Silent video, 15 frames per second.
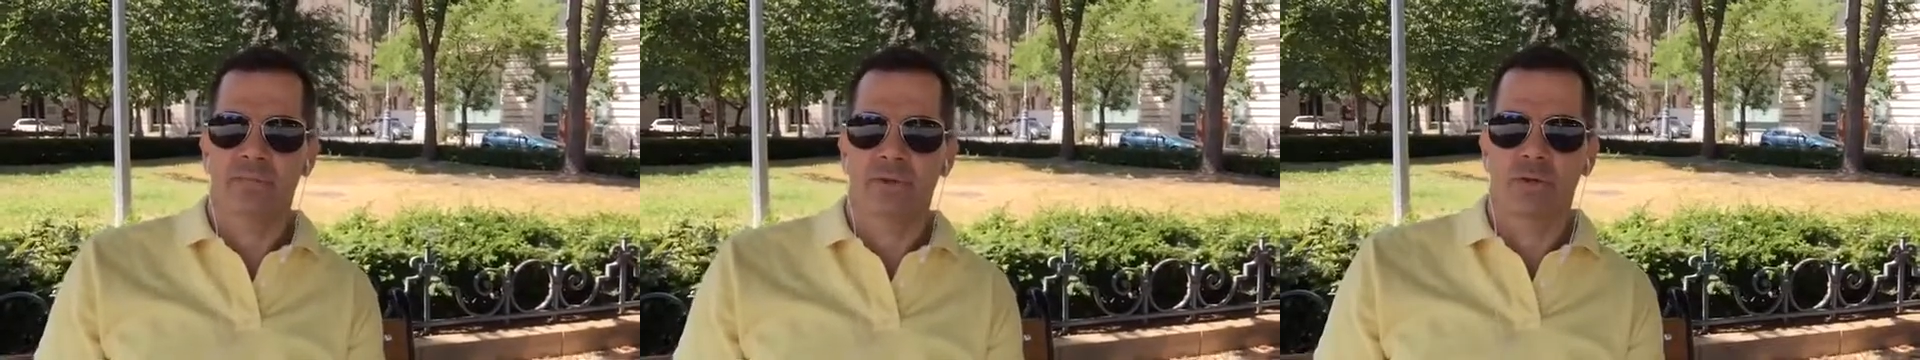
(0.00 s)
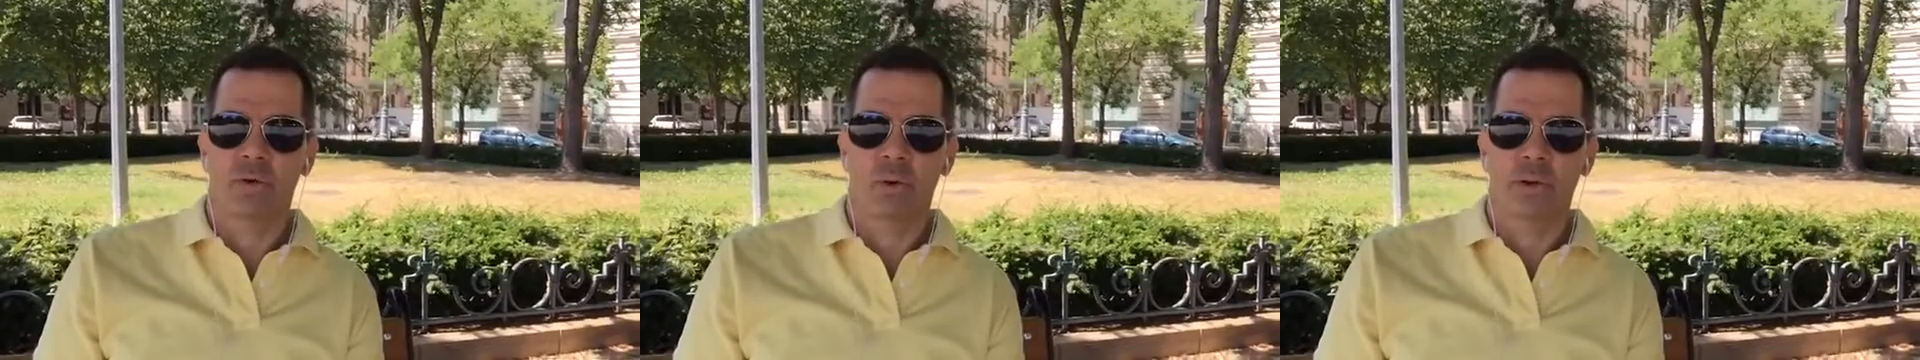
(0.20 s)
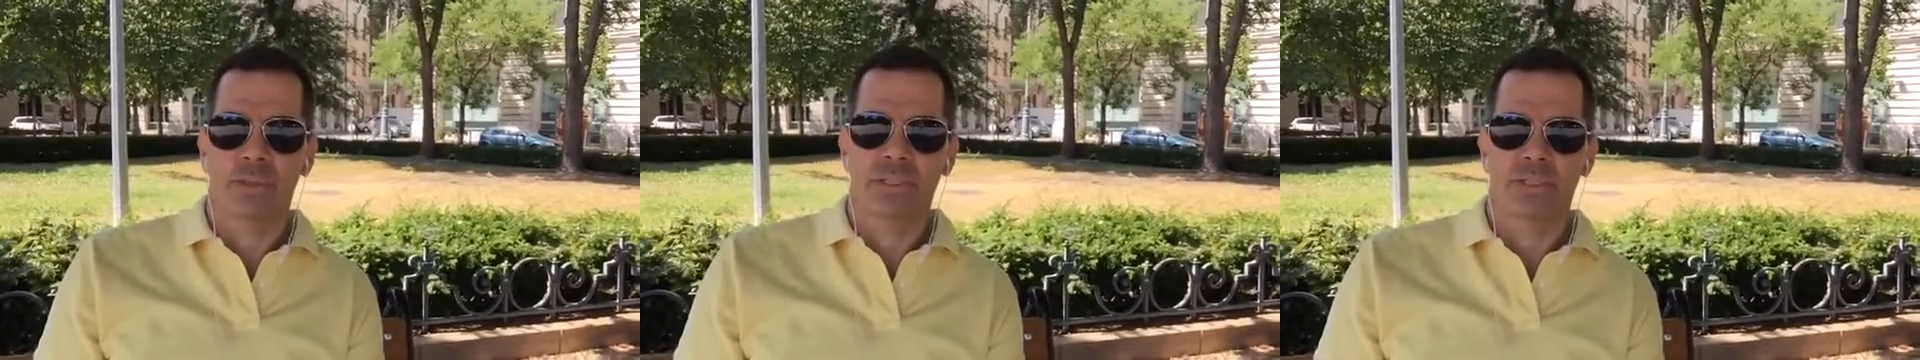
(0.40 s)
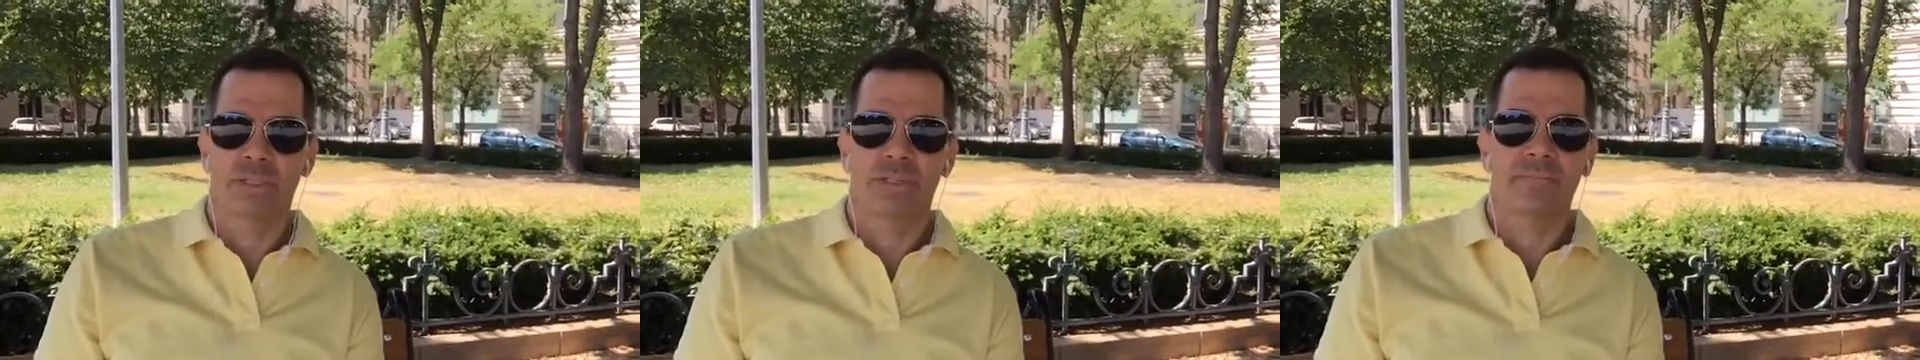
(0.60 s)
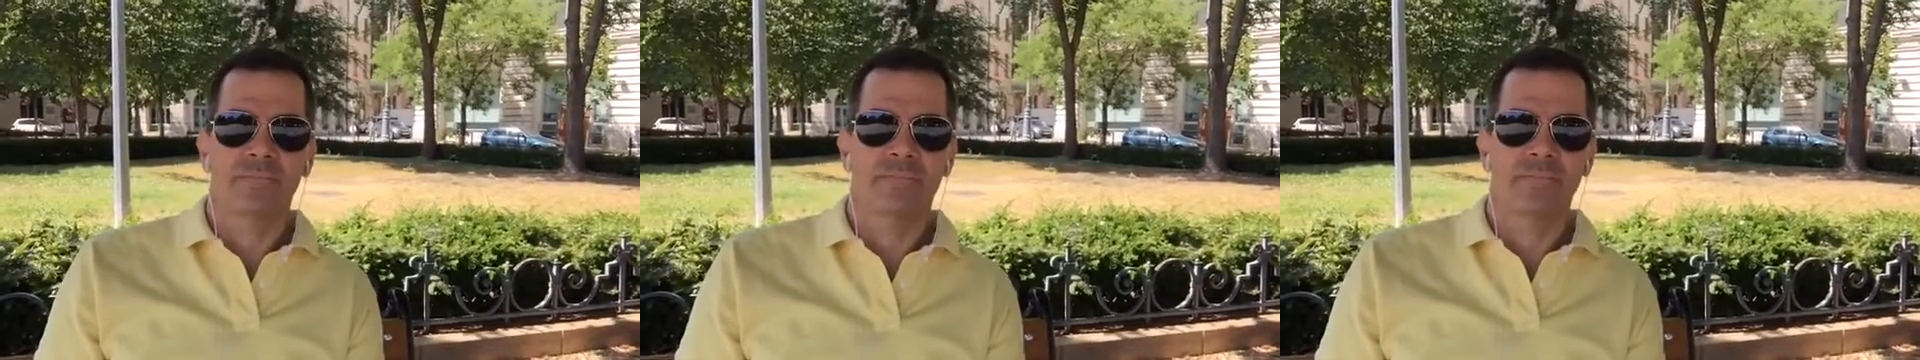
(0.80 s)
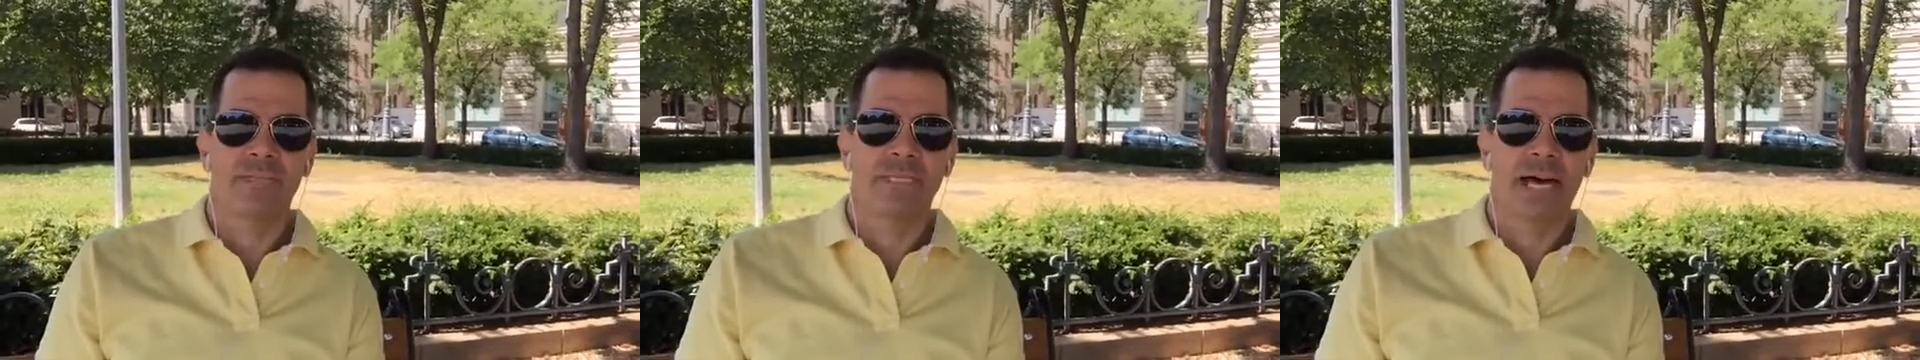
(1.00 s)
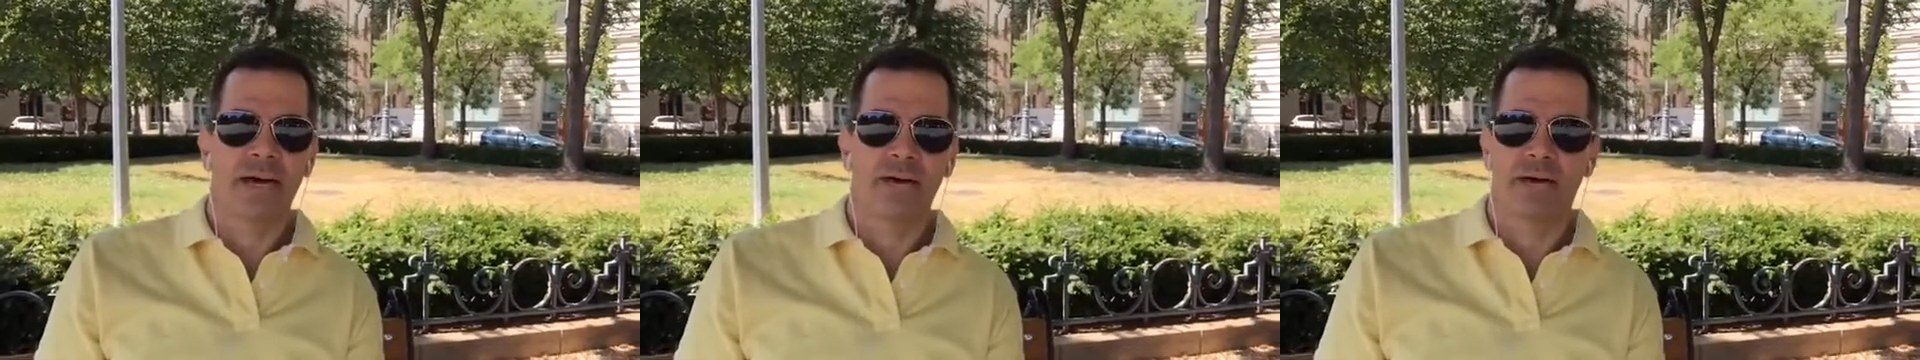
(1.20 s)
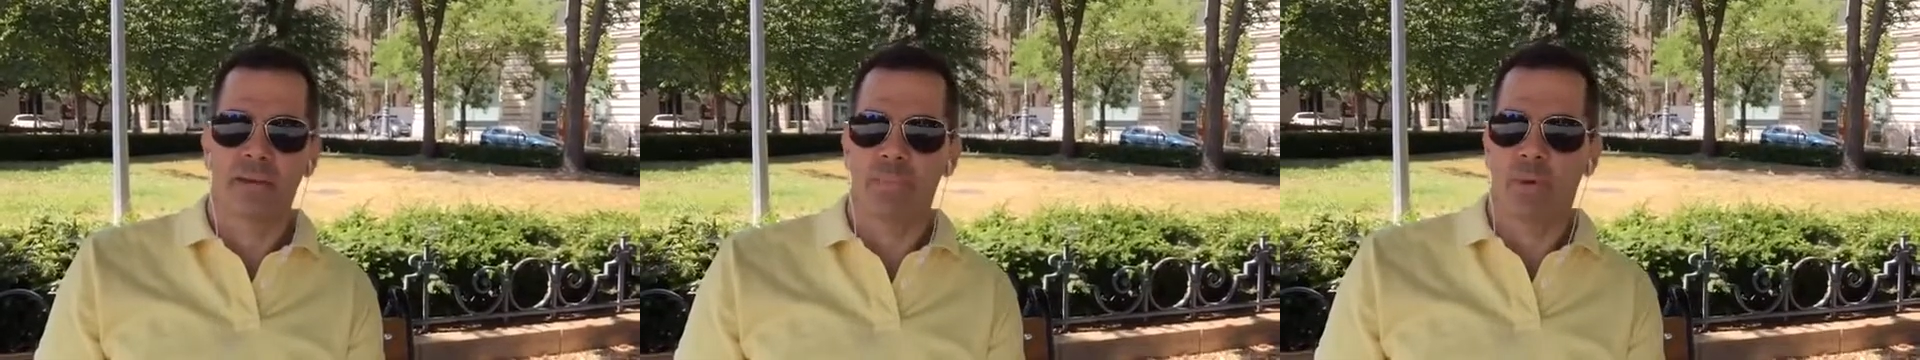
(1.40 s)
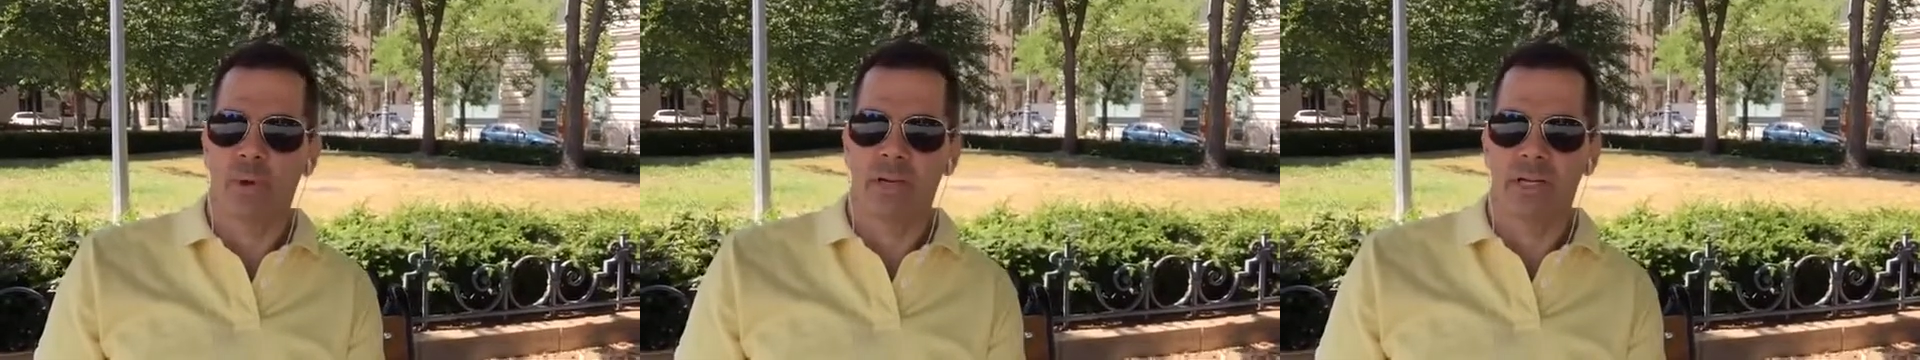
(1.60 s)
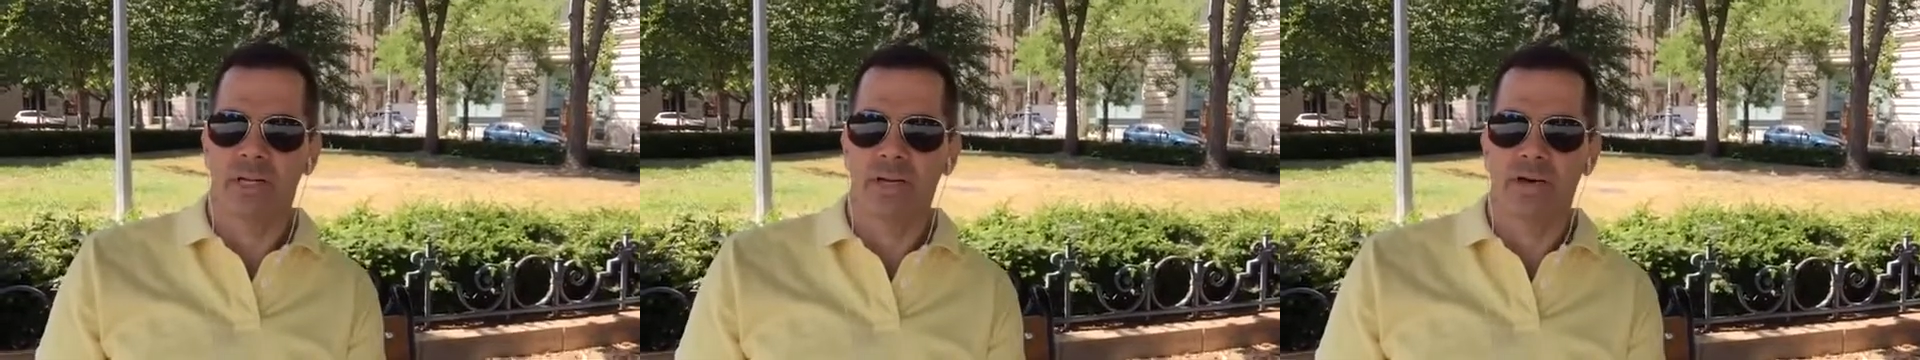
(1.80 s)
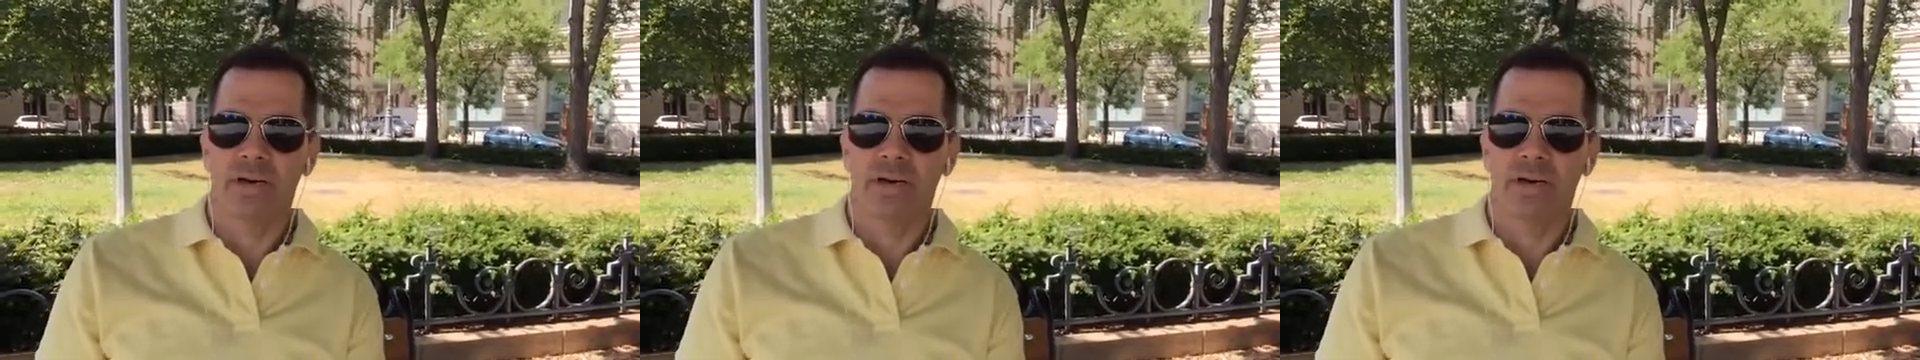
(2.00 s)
gorgeous Saturday morning here,